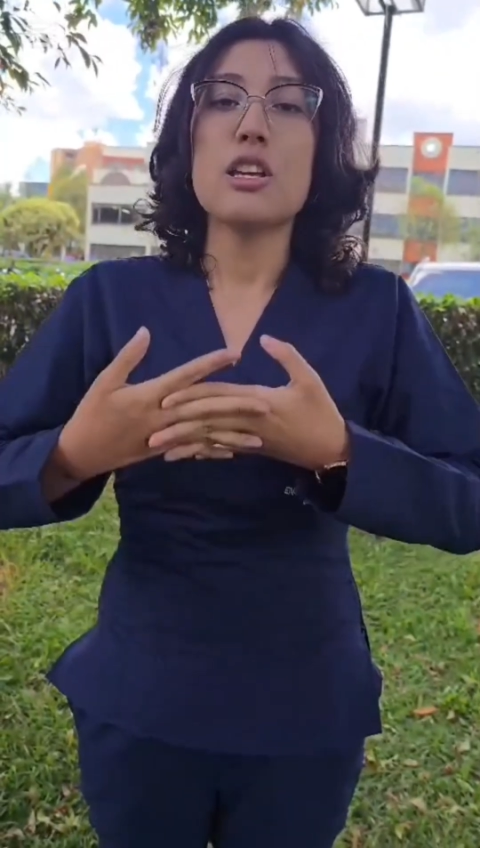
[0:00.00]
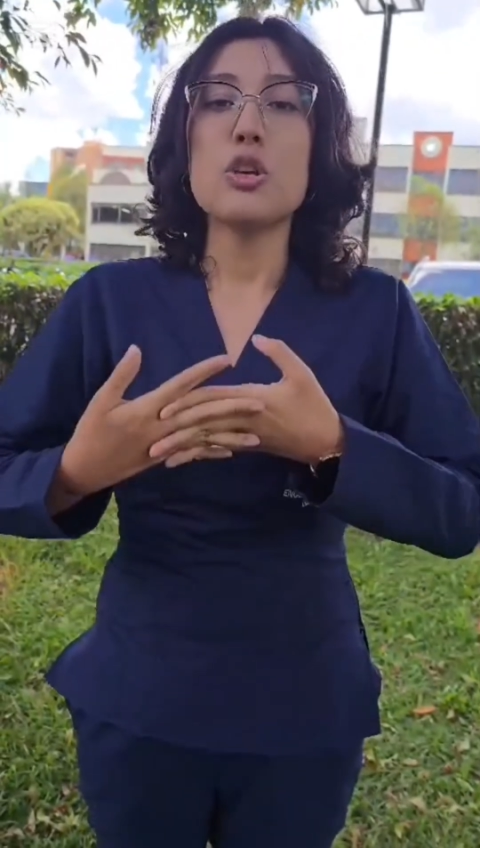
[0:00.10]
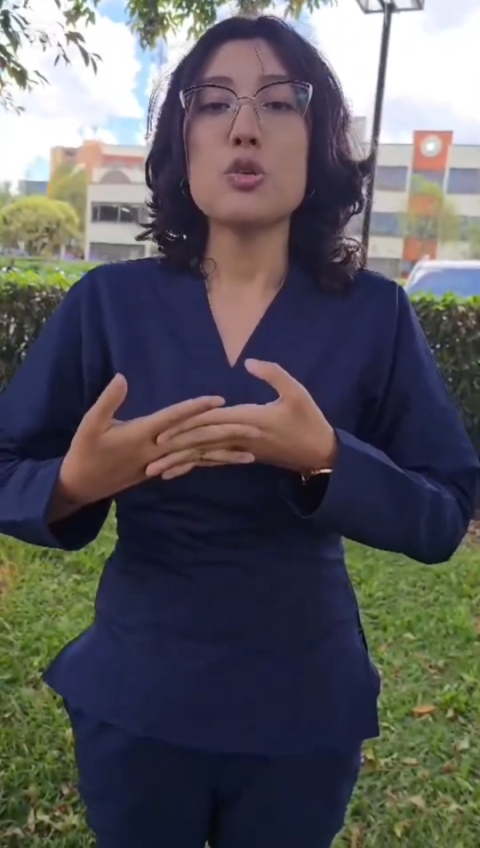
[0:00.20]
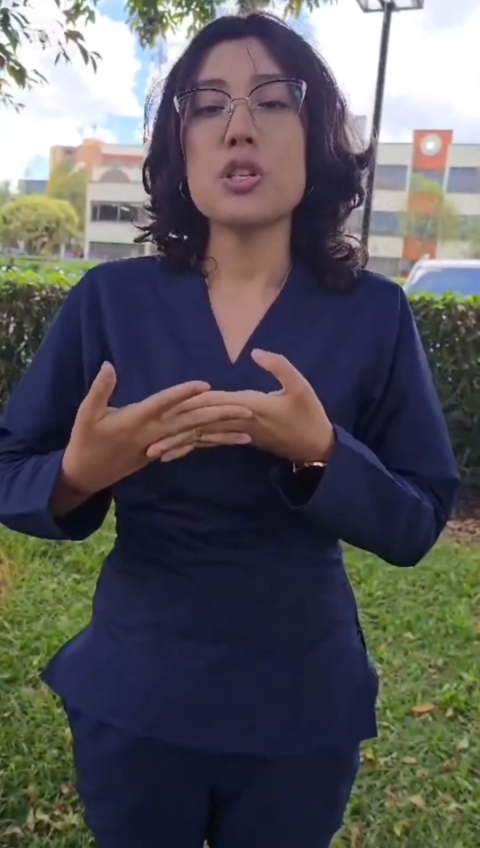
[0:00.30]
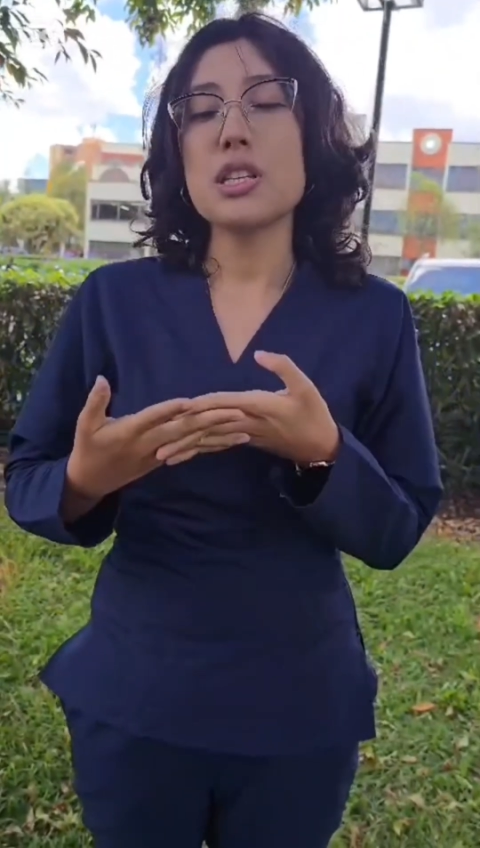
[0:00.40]

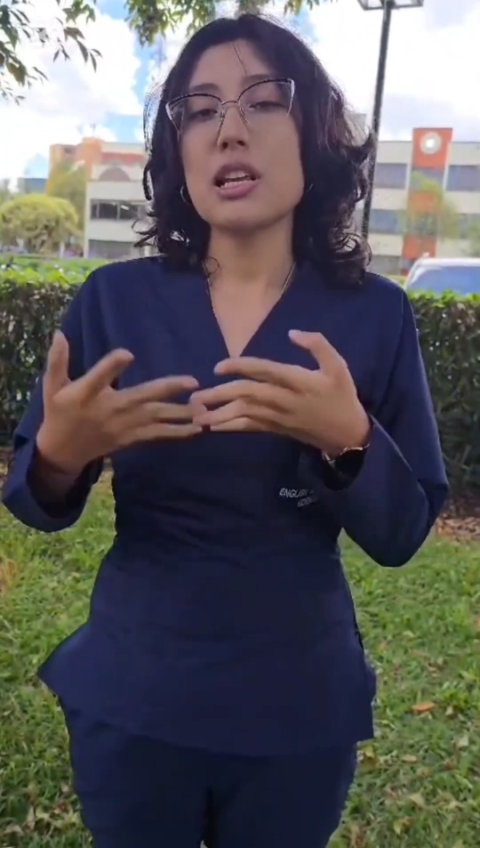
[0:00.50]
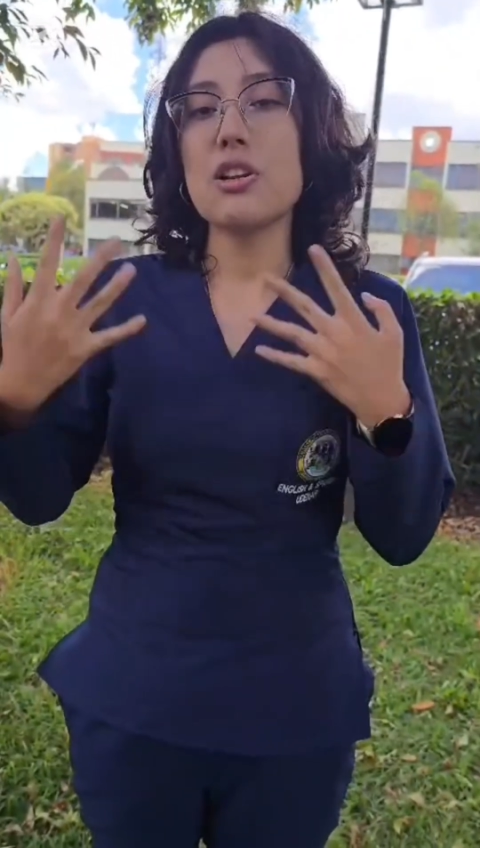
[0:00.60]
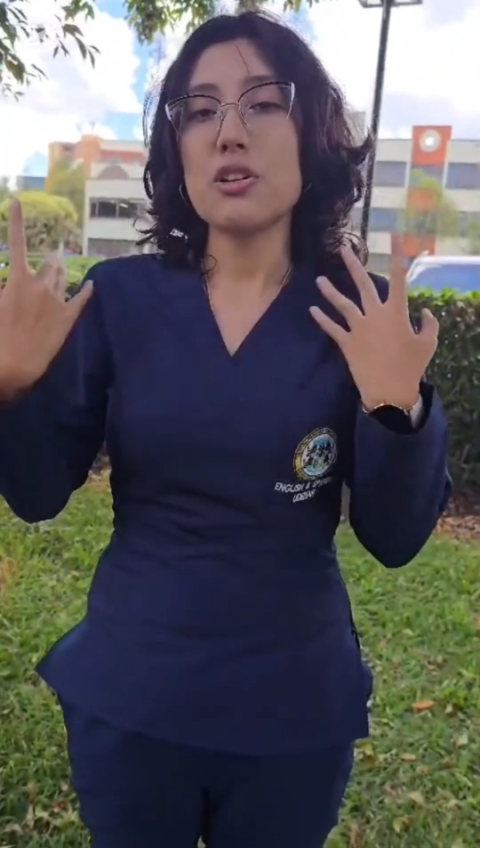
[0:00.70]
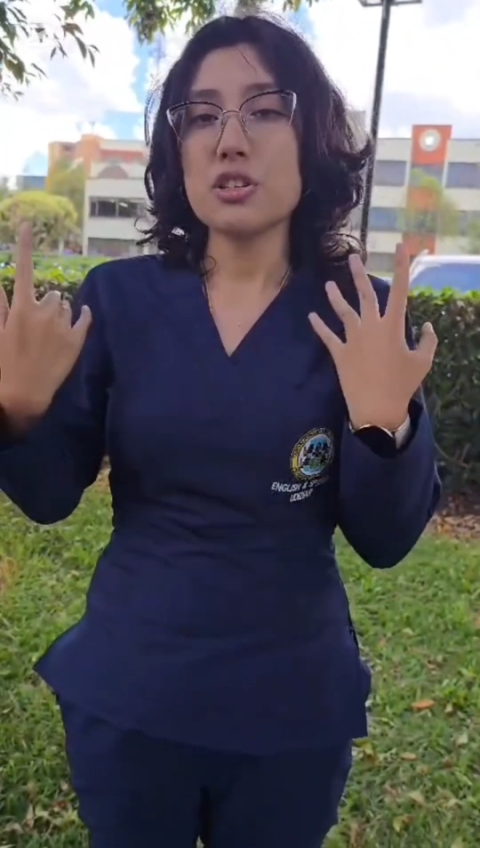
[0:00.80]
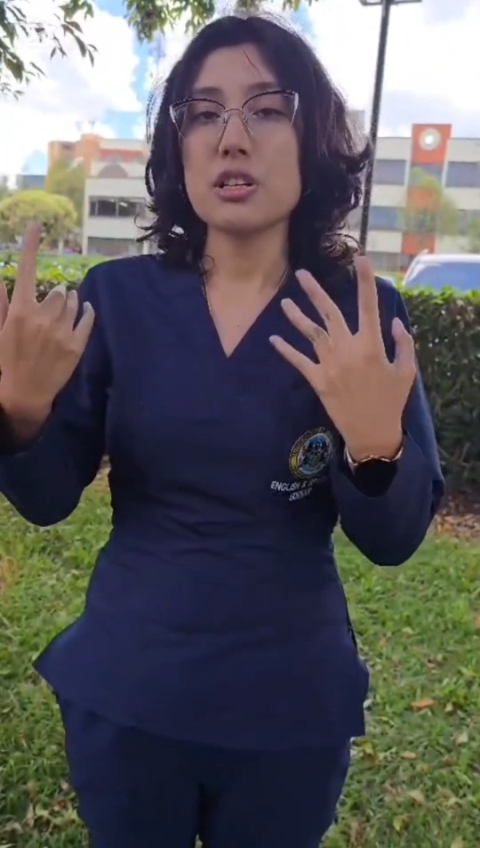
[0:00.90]
using the
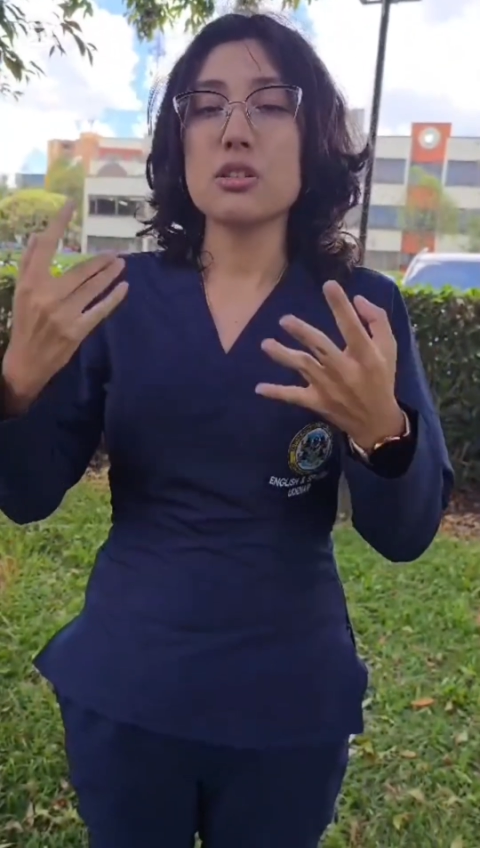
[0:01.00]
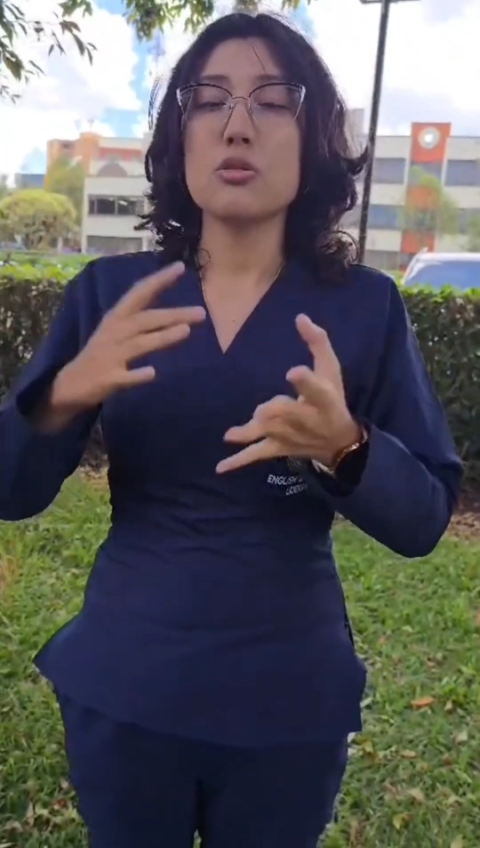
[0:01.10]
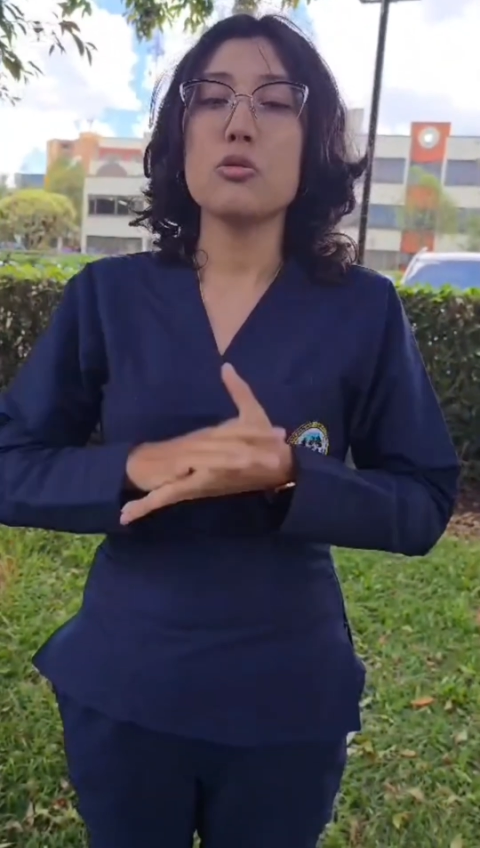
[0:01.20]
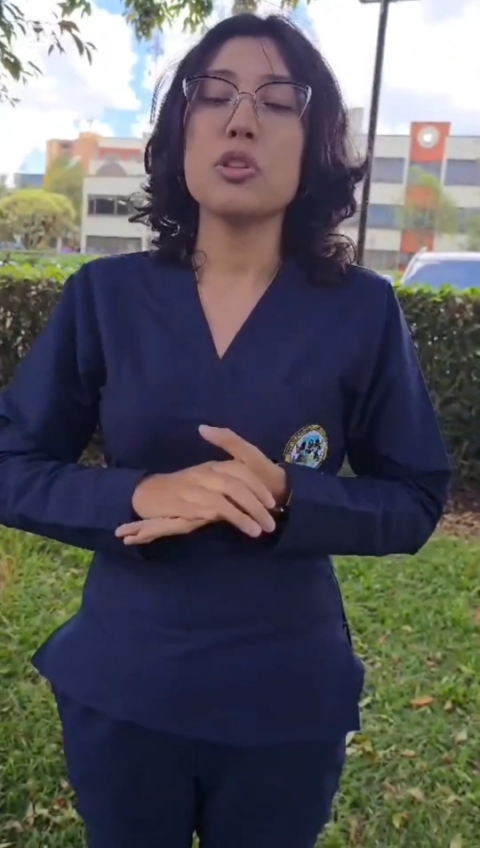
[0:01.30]
logic to